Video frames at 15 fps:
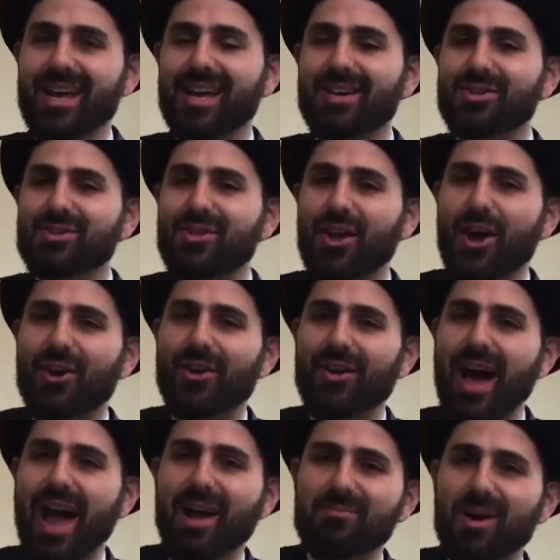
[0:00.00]
Is there
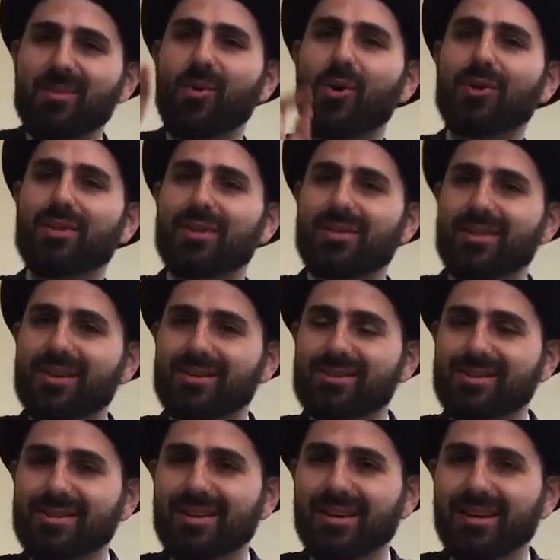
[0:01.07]
rahmah more than
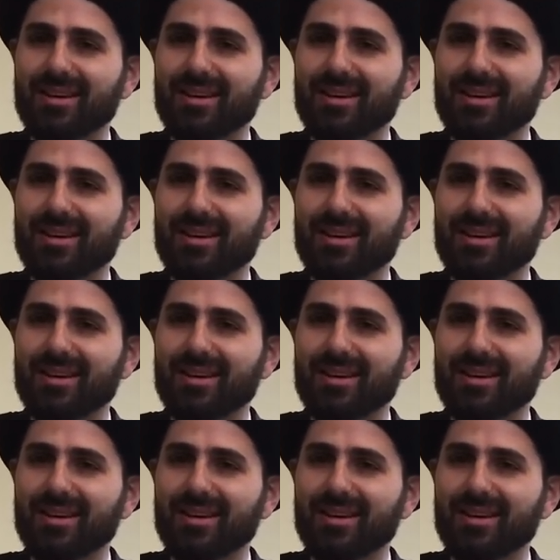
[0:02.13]
this?